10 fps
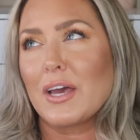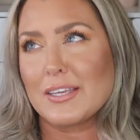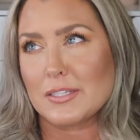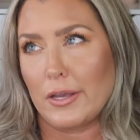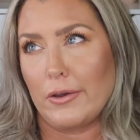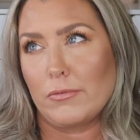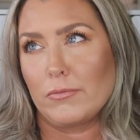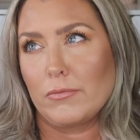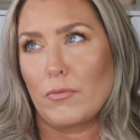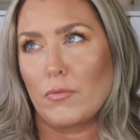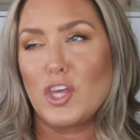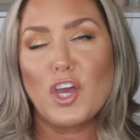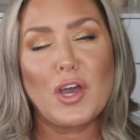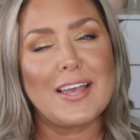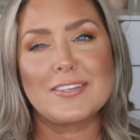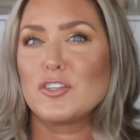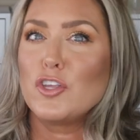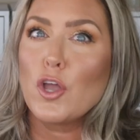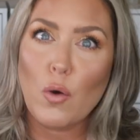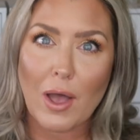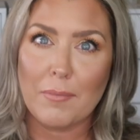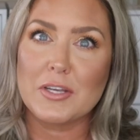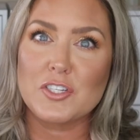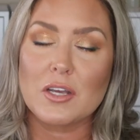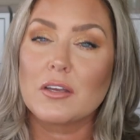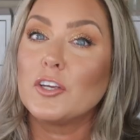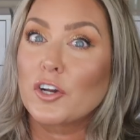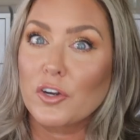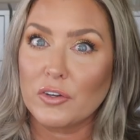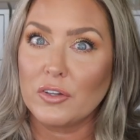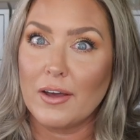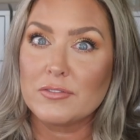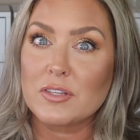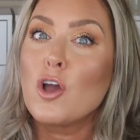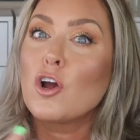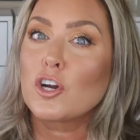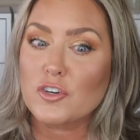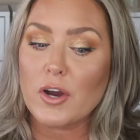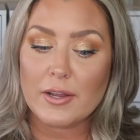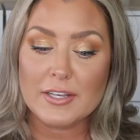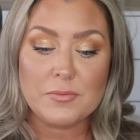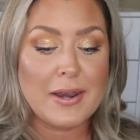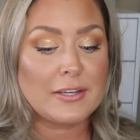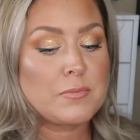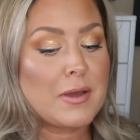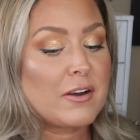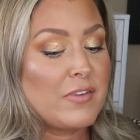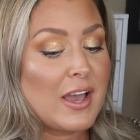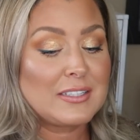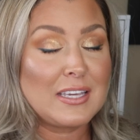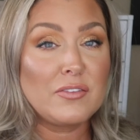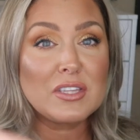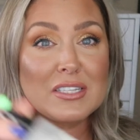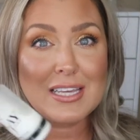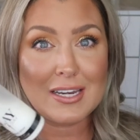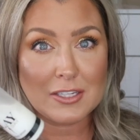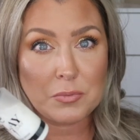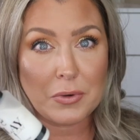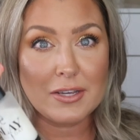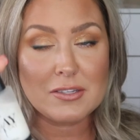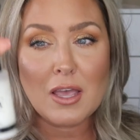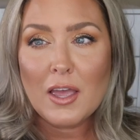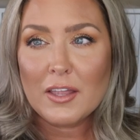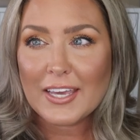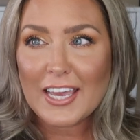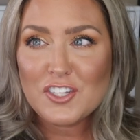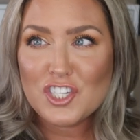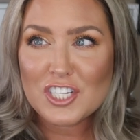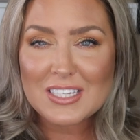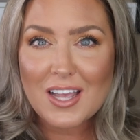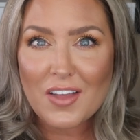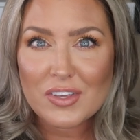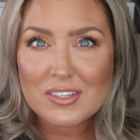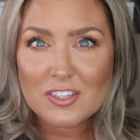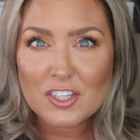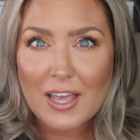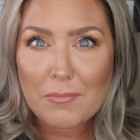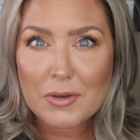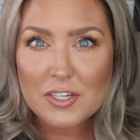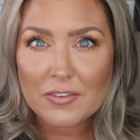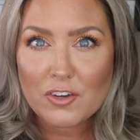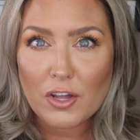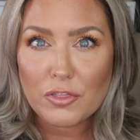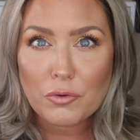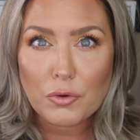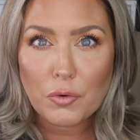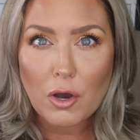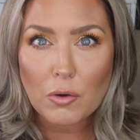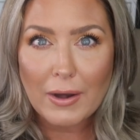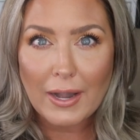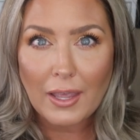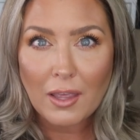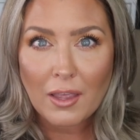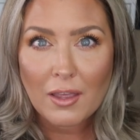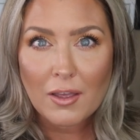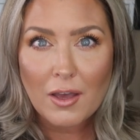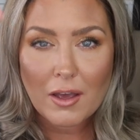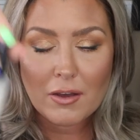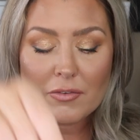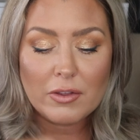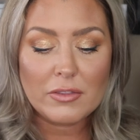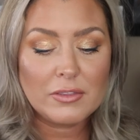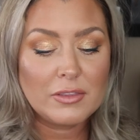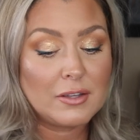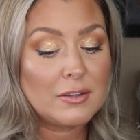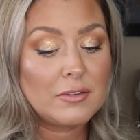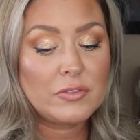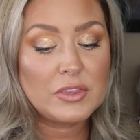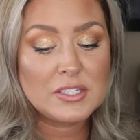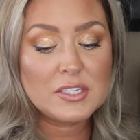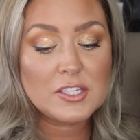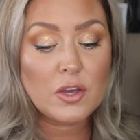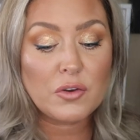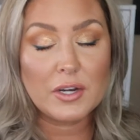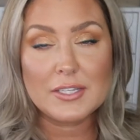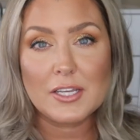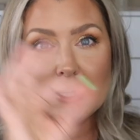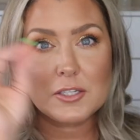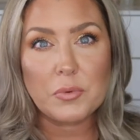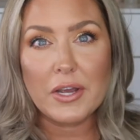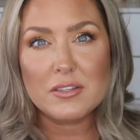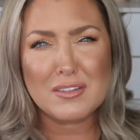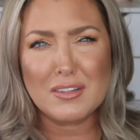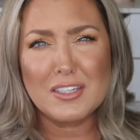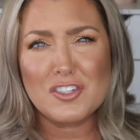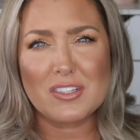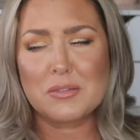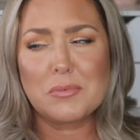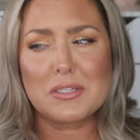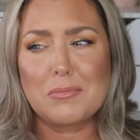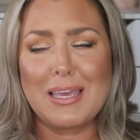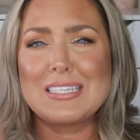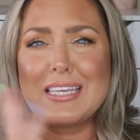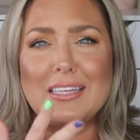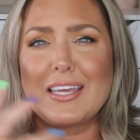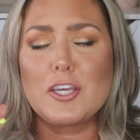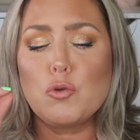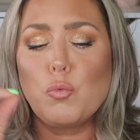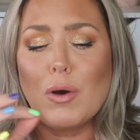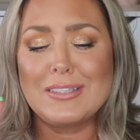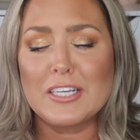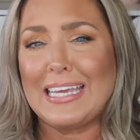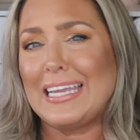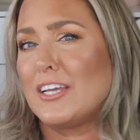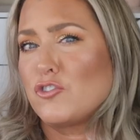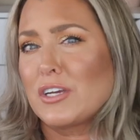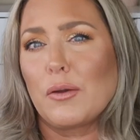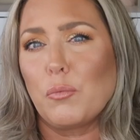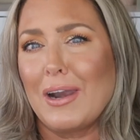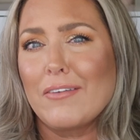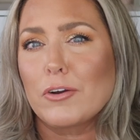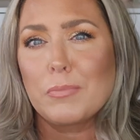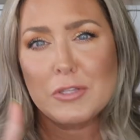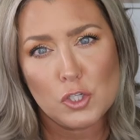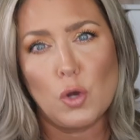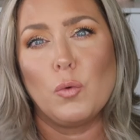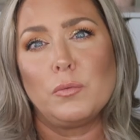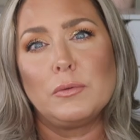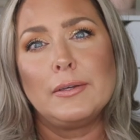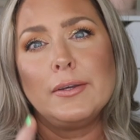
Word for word: guys know. You guys know how much your girl loves her Gerard Cosmetics. Matter of fact, even the setting sprays. Like I just got this and look how much I've gone through already of the, this is the coconut setting spray. It's delicious, smells amazing. Like you want to eat it, drink it, whatever, but don't.